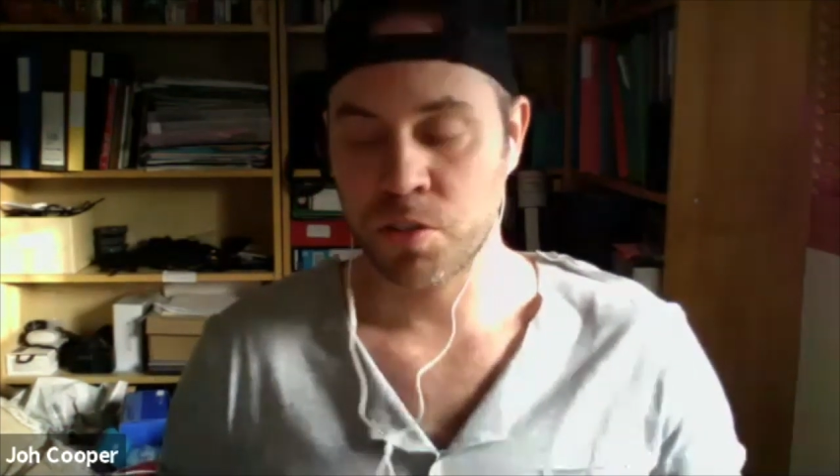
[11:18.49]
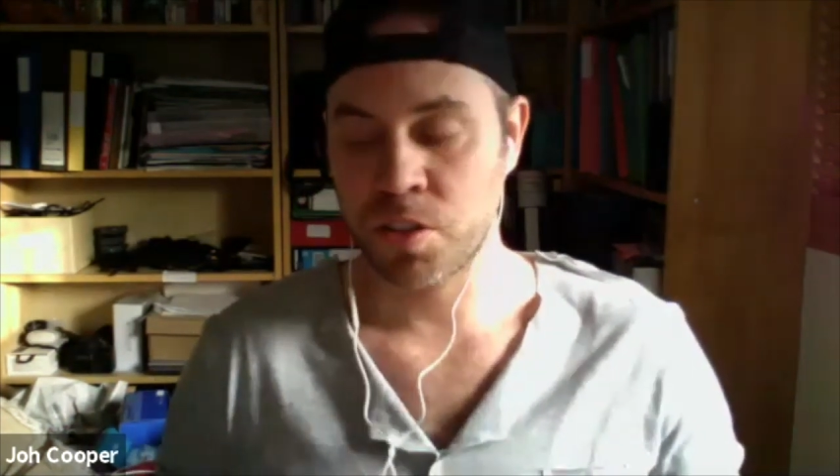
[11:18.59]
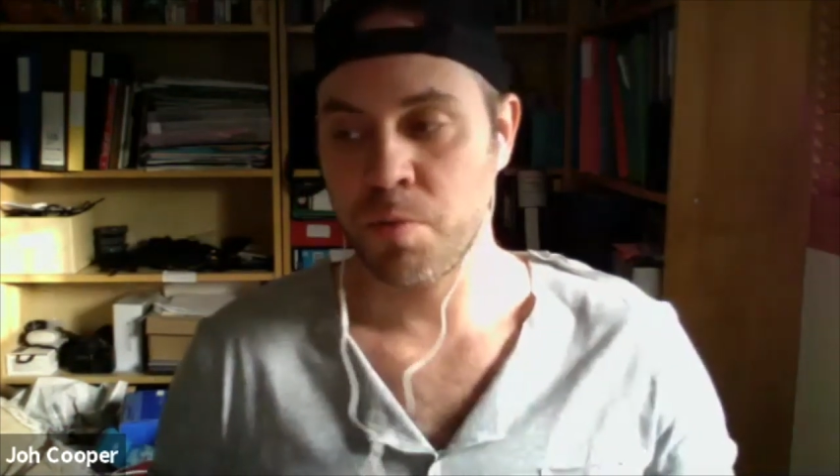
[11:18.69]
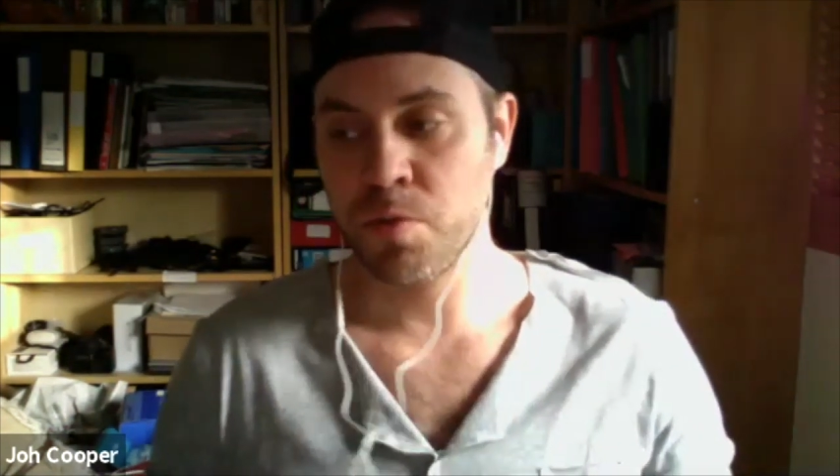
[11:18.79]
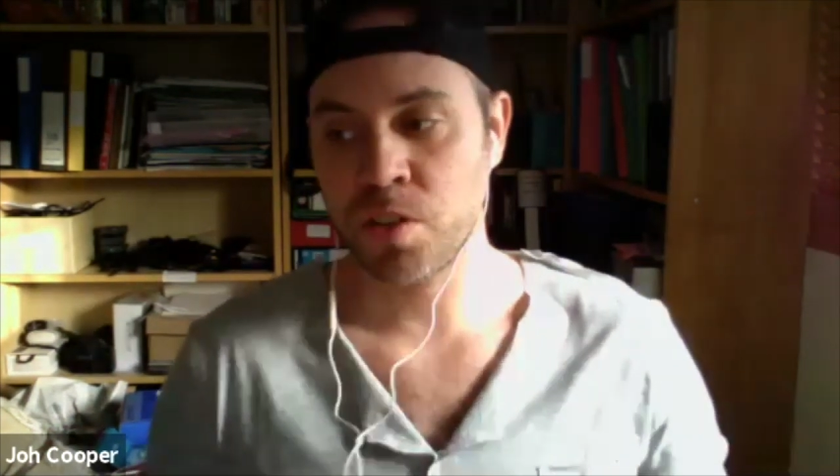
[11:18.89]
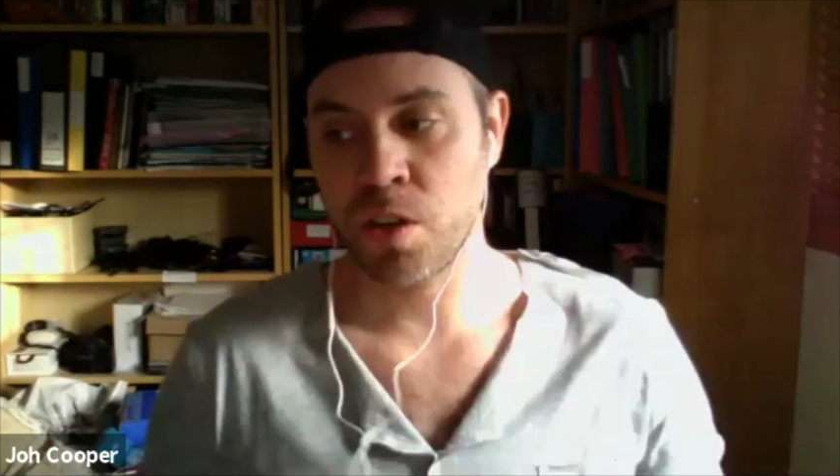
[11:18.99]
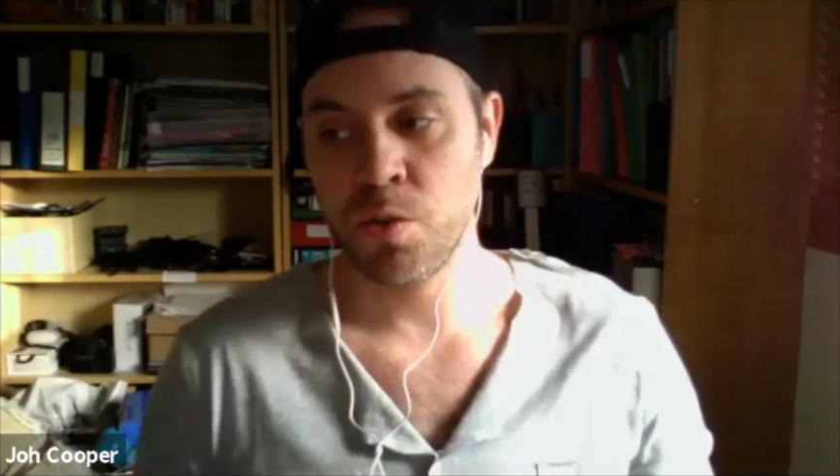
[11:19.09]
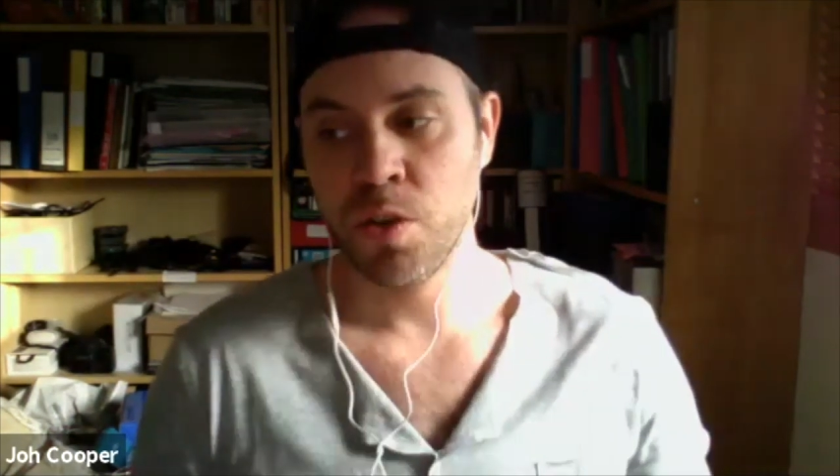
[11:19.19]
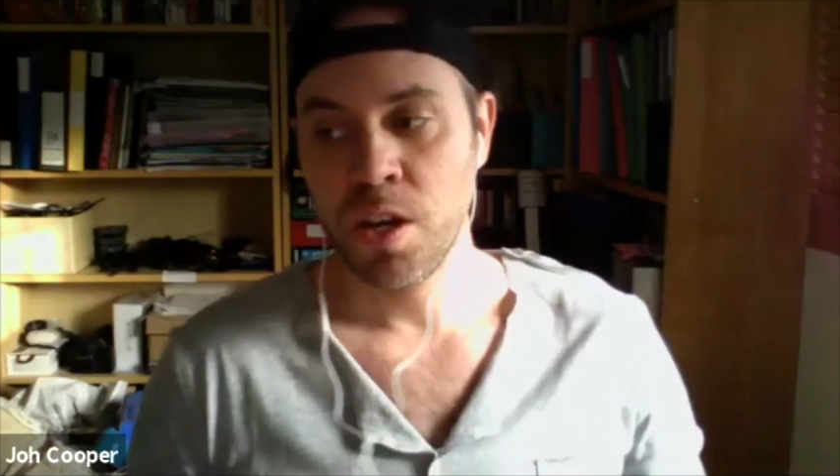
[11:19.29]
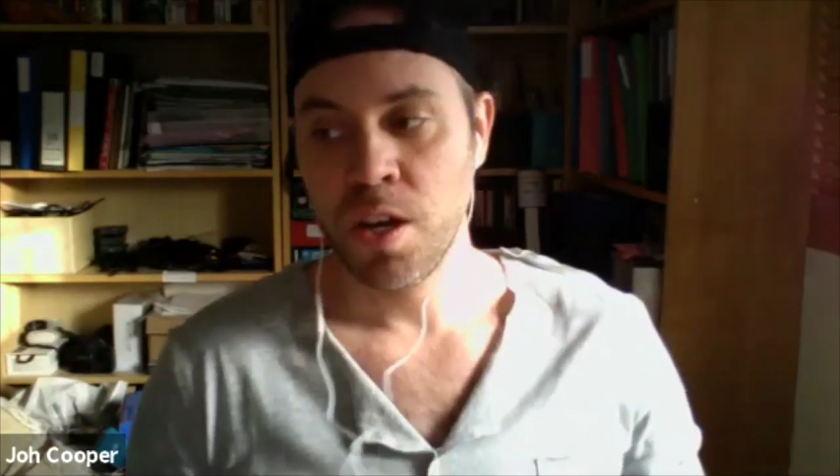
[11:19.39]
So
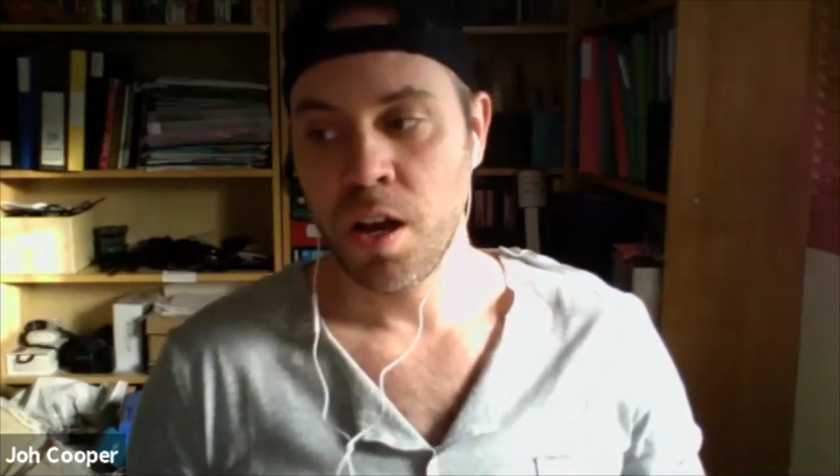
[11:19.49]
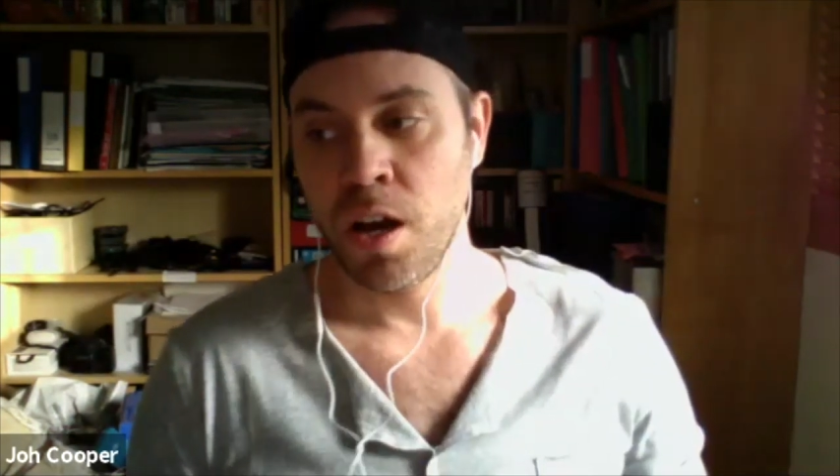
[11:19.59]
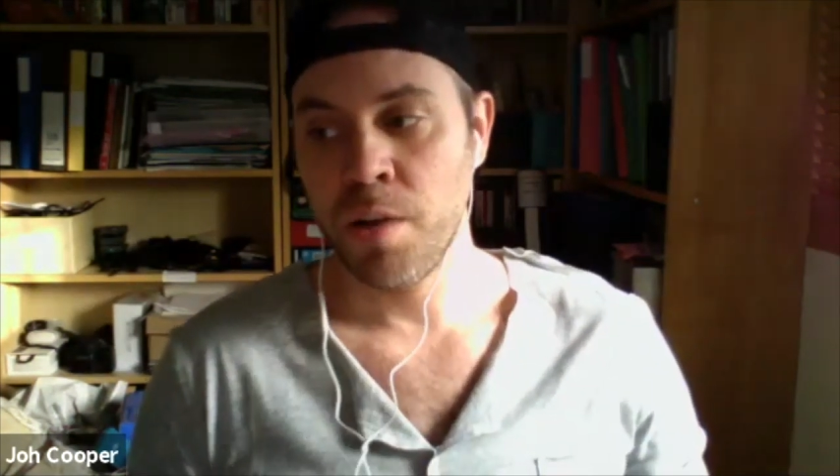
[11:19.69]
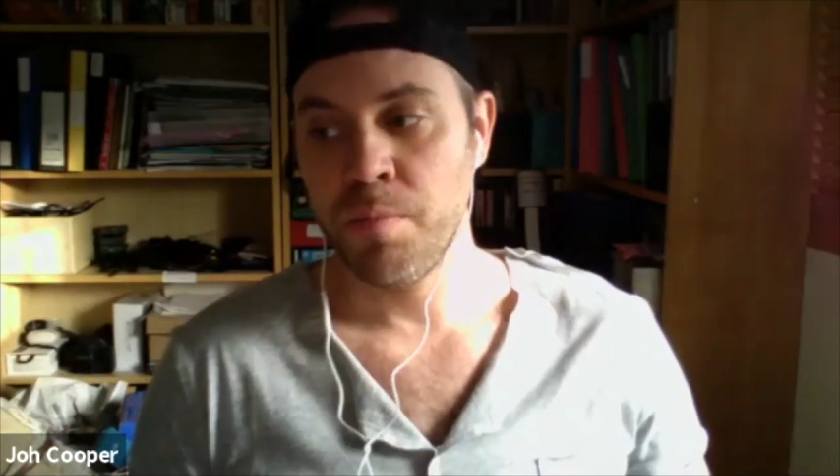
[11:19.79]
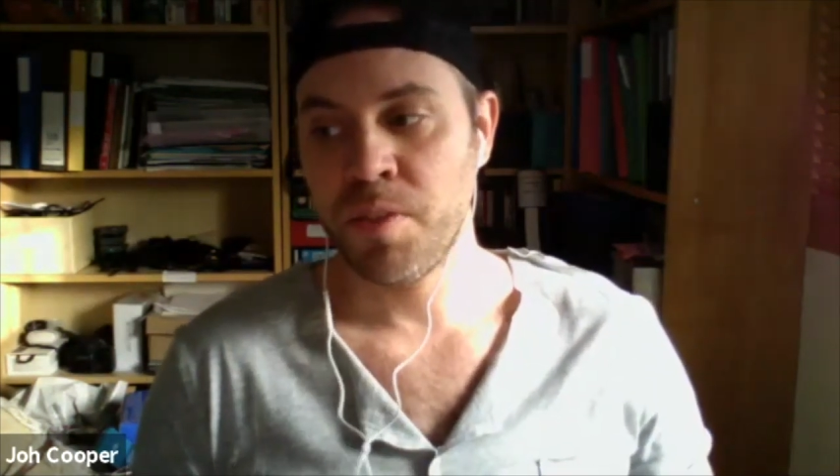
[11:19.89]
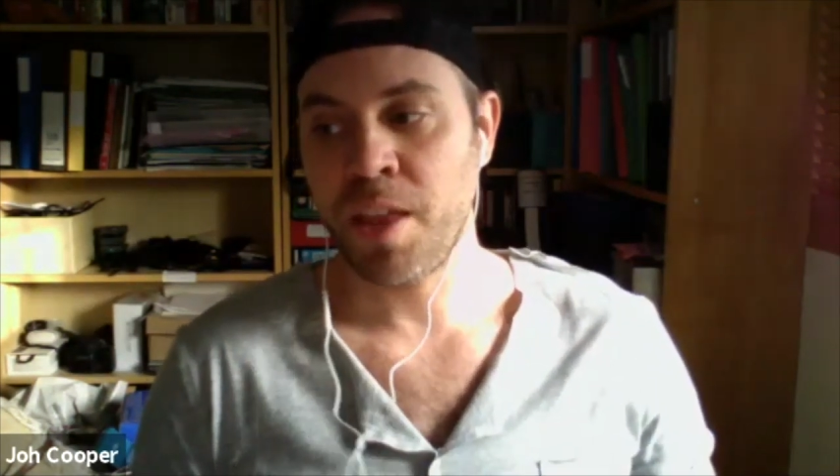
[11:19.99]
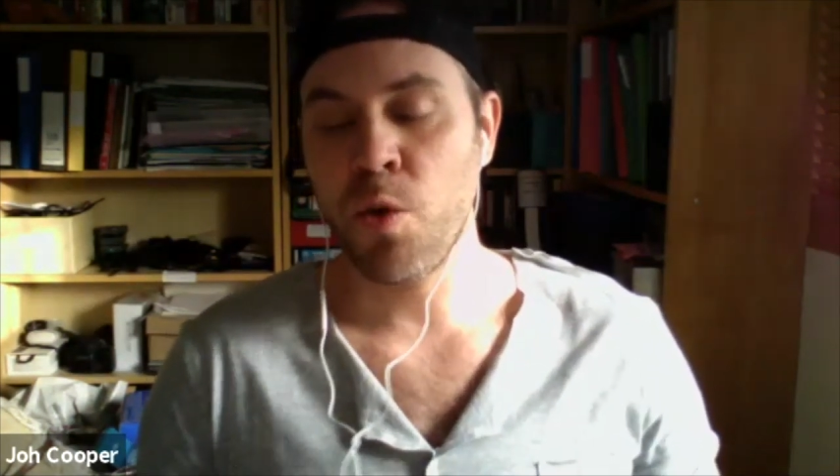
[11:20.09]
they